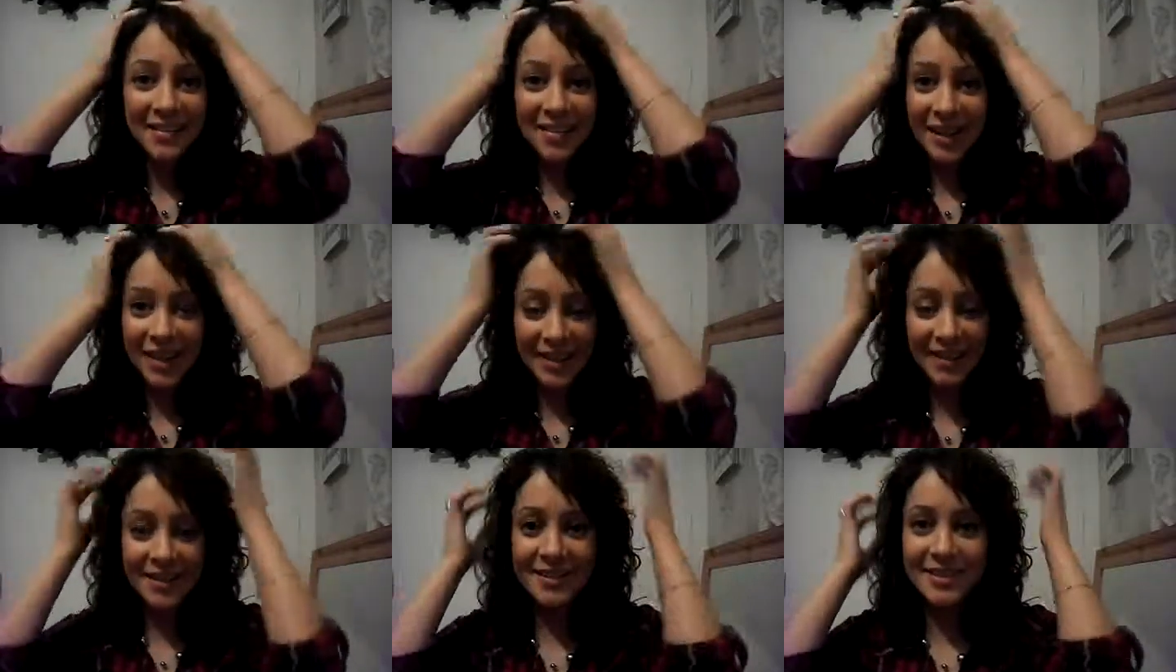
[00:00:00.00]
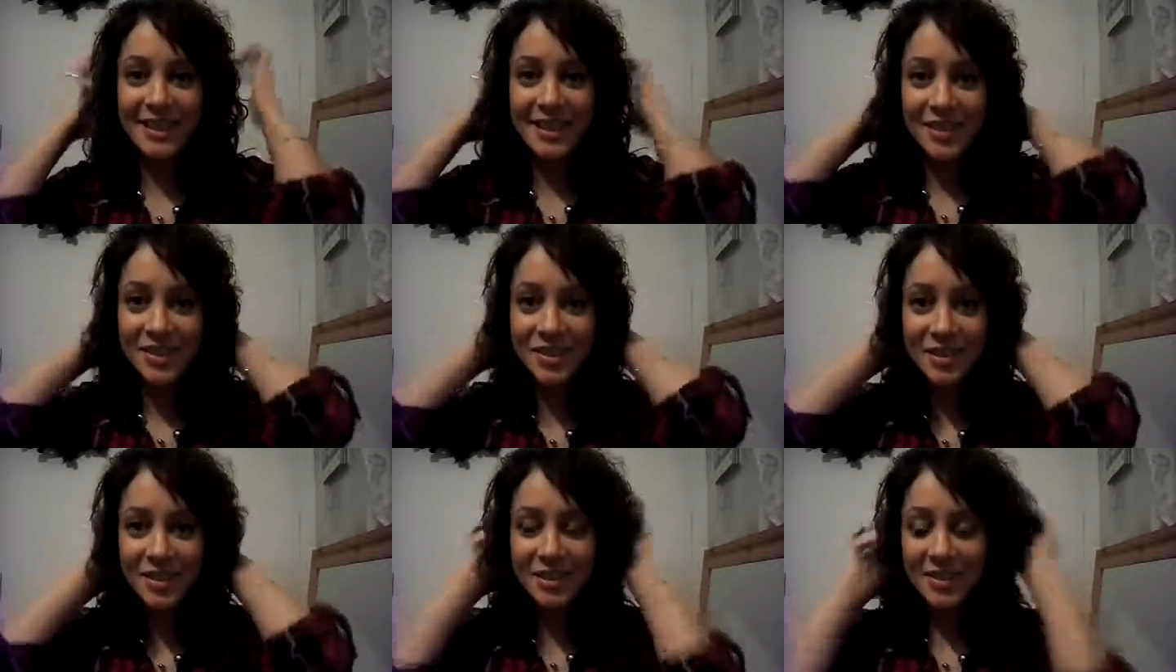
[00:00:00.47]
Well, as
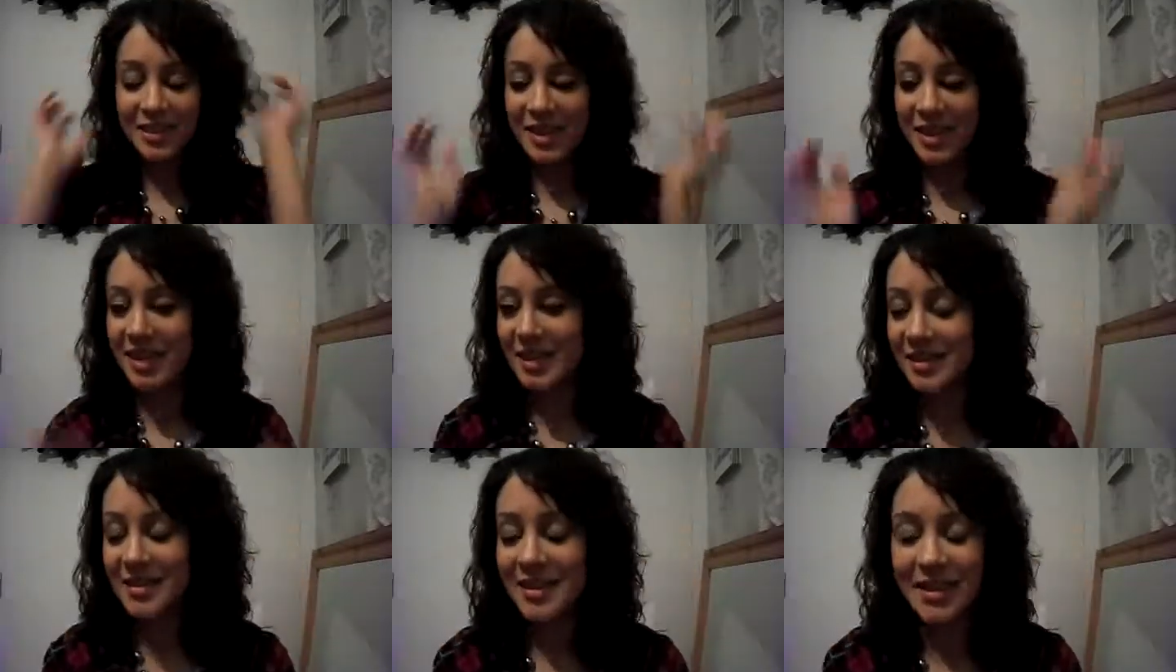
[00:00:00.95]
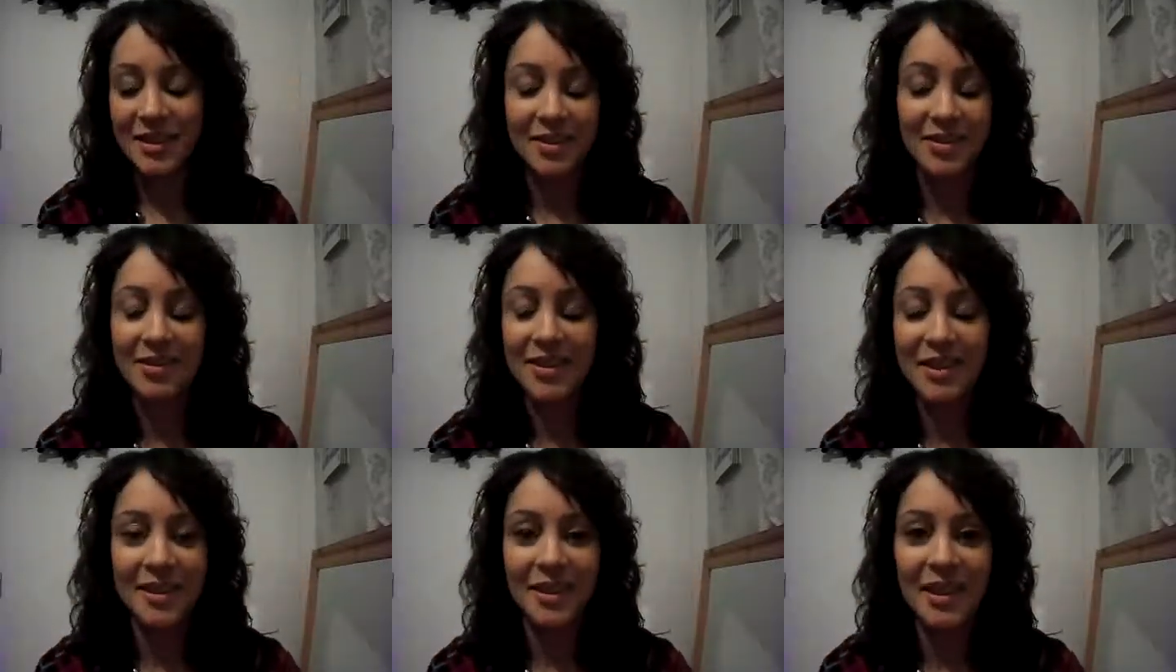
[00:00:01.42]
natural as it is, I
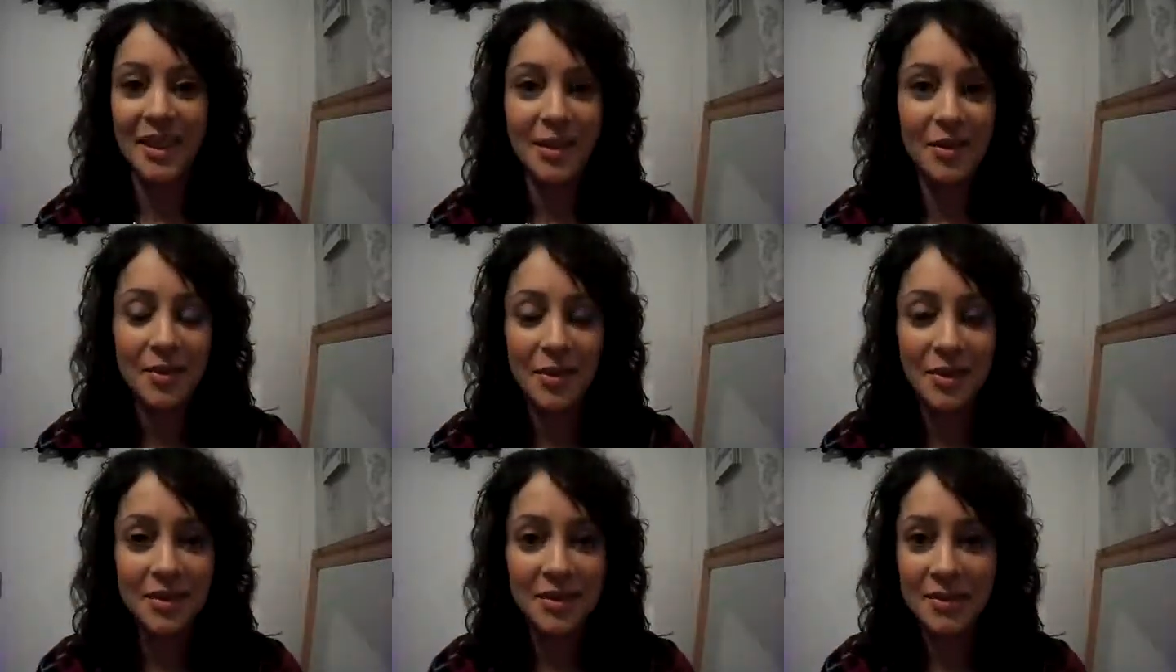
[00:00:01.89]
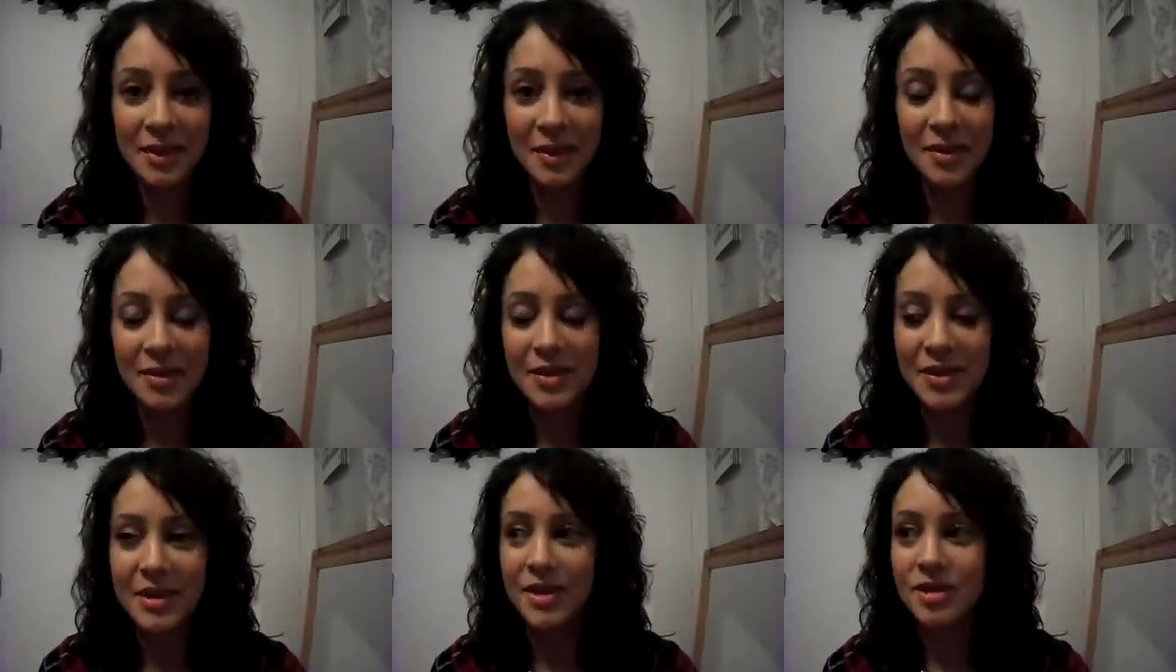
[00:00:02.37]
don't really know
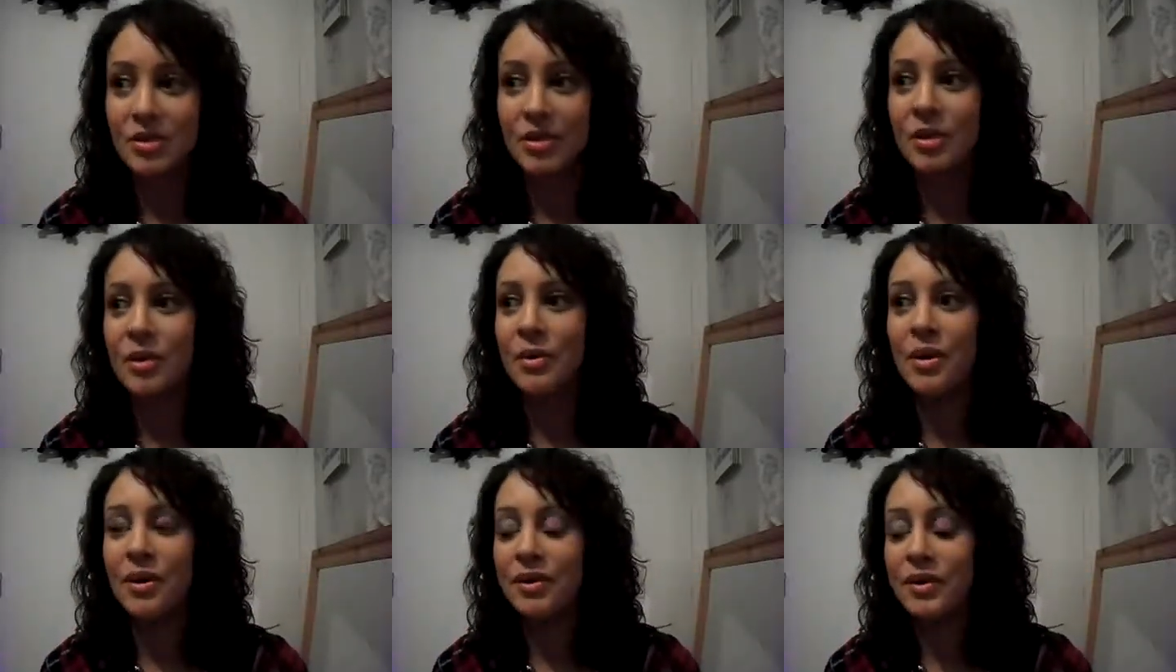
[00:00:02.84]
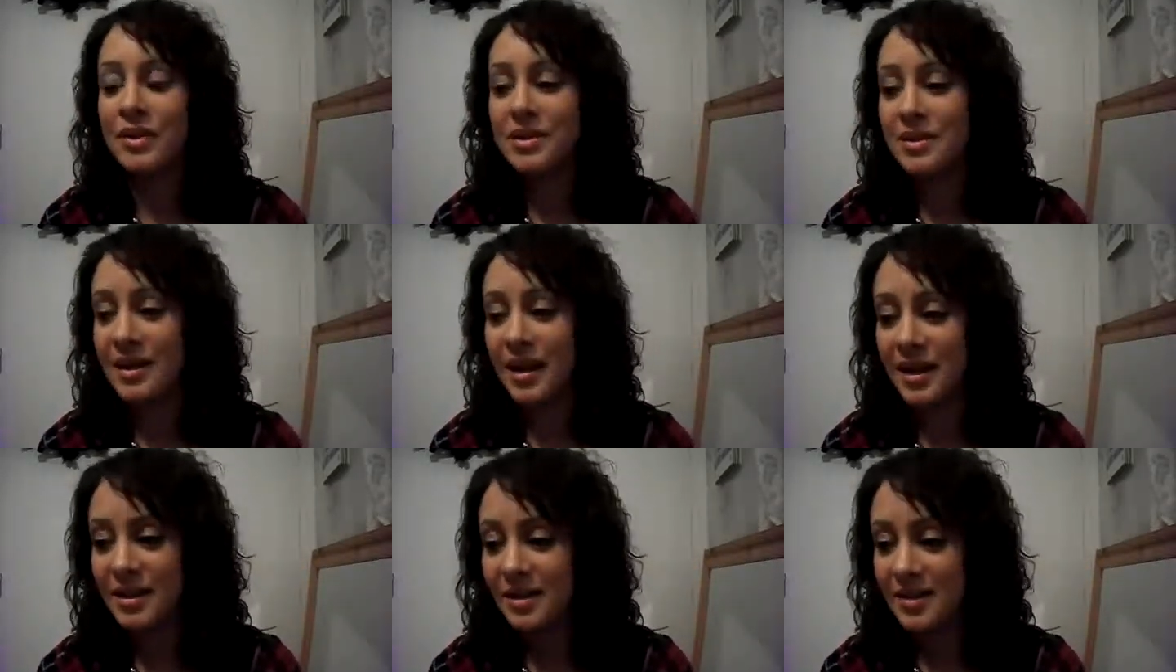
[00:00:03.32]
whether it's natural or what
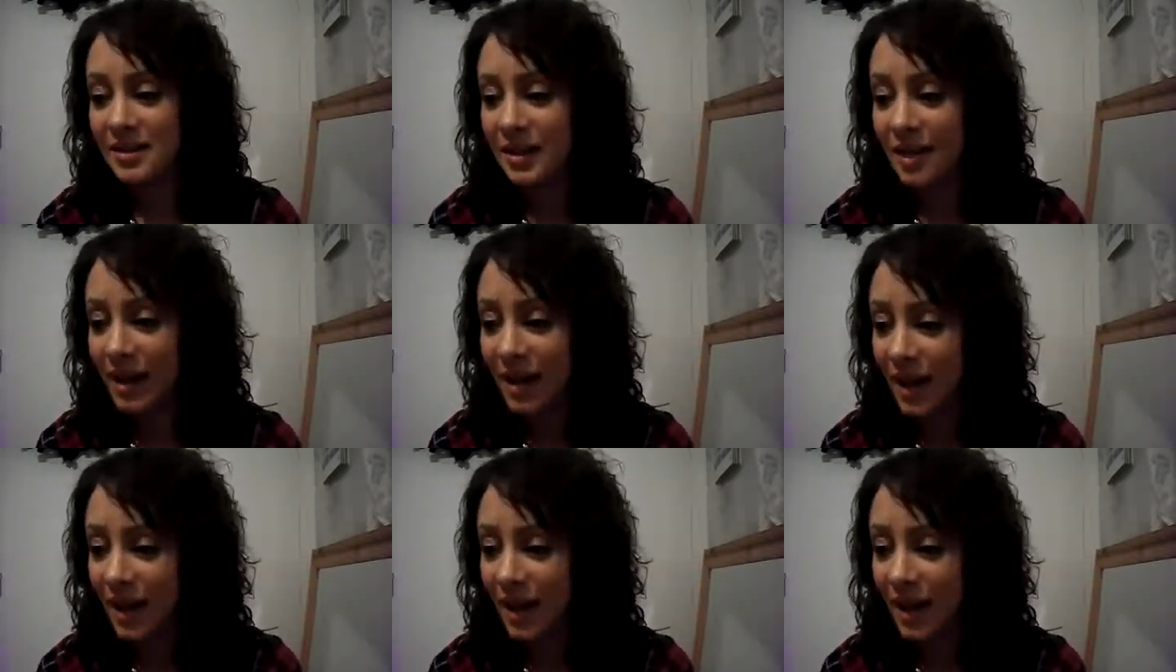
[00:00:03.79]
these days.